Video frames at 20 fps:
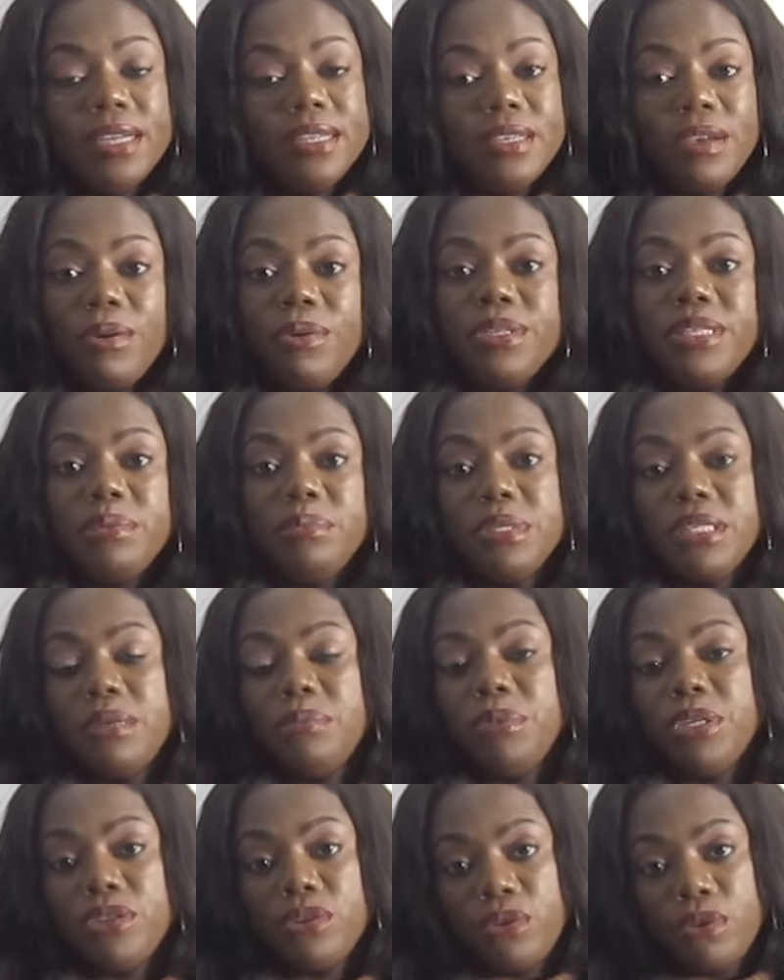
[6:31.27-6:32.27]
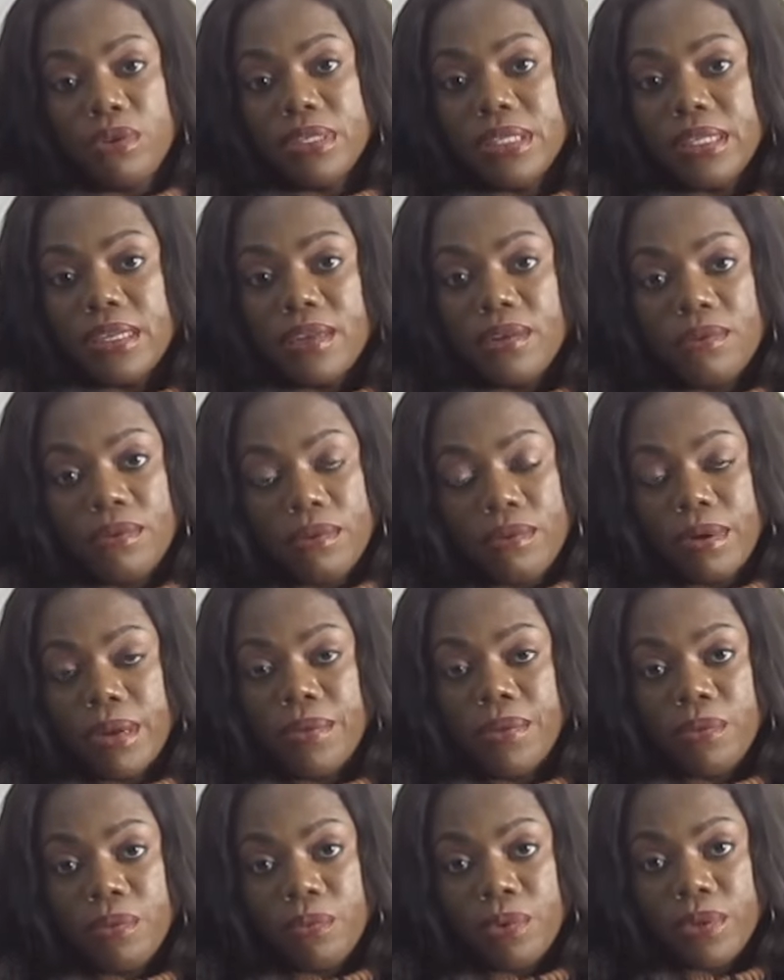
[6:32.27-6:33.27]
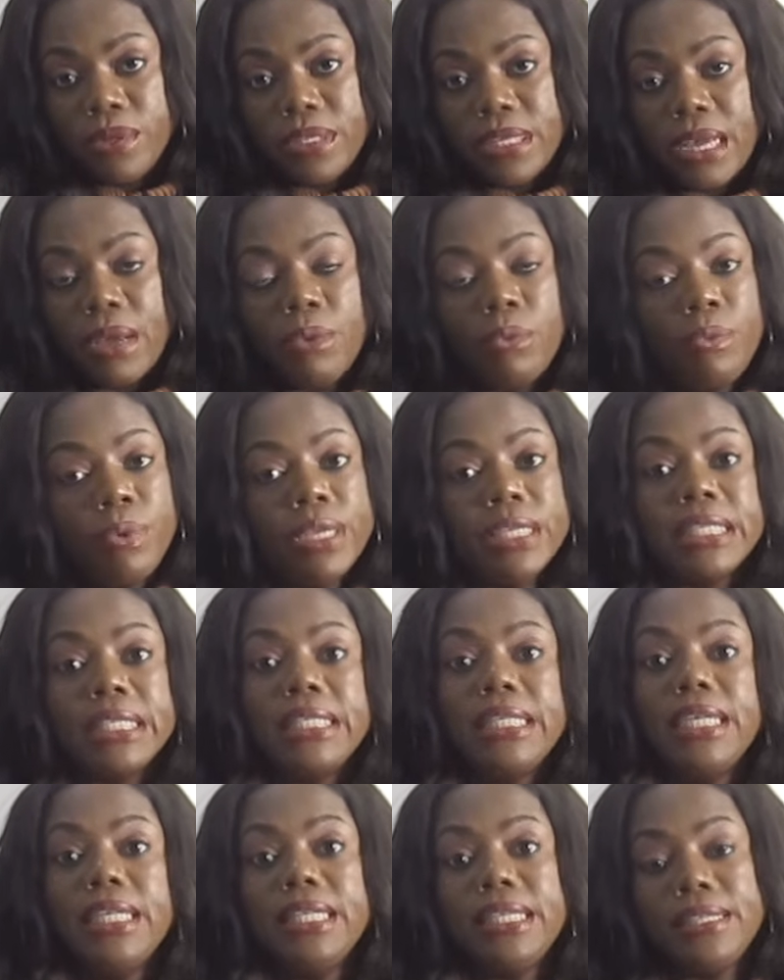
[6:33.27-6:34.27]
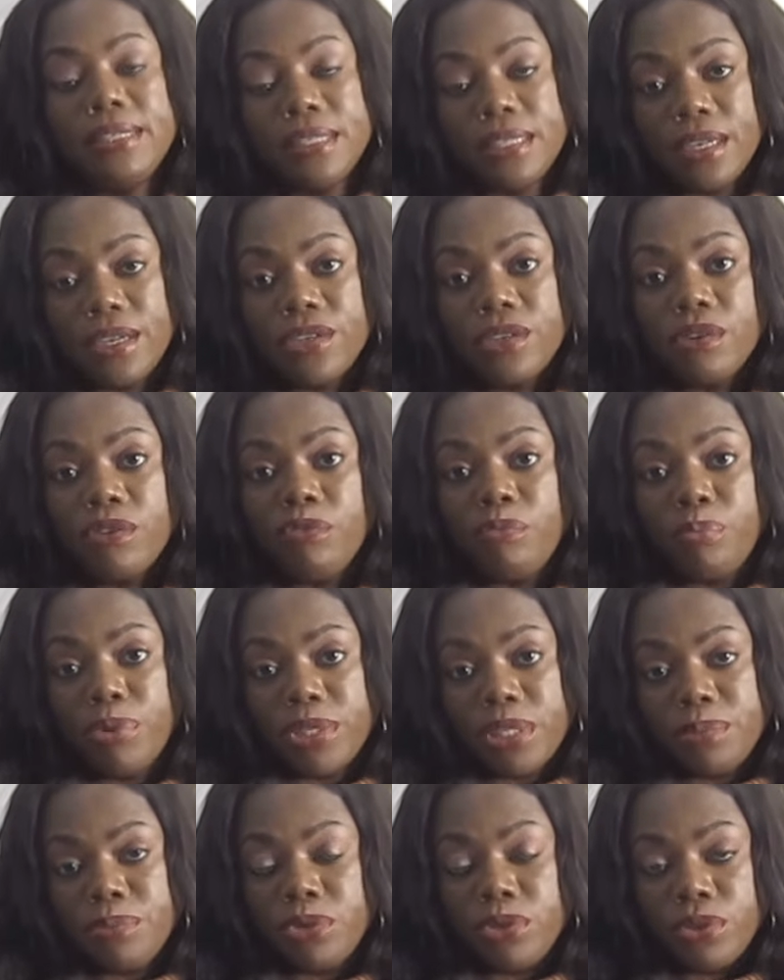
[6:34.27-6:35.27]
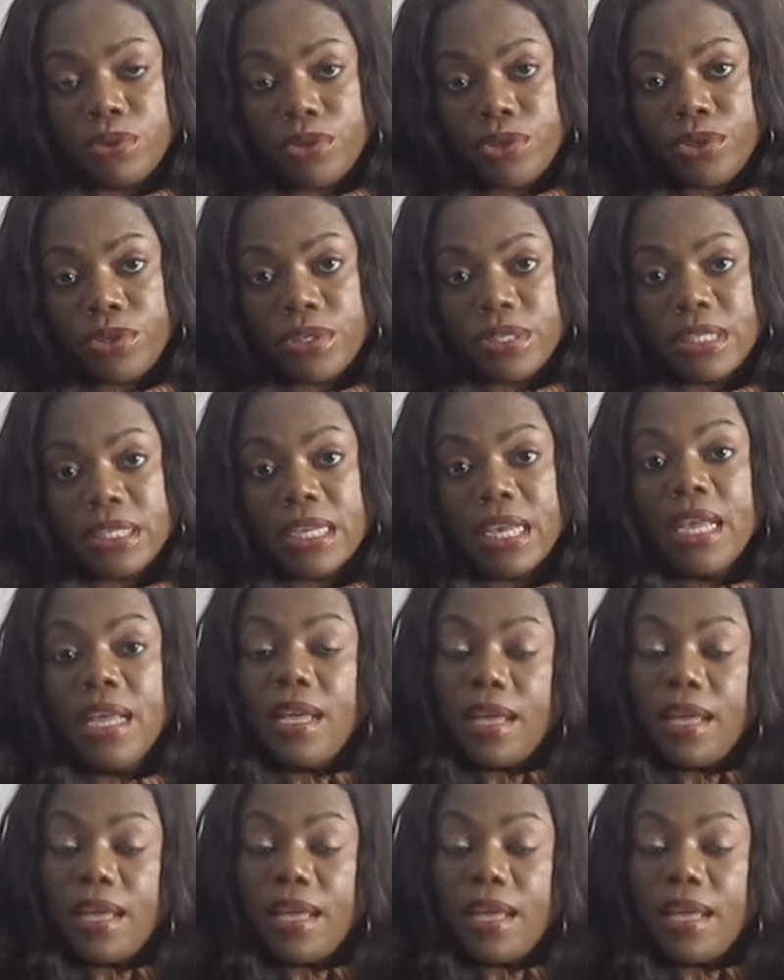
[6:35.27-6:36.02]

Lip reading: Terrorism is a major concern all around the world, and we're still in search of possible solutions.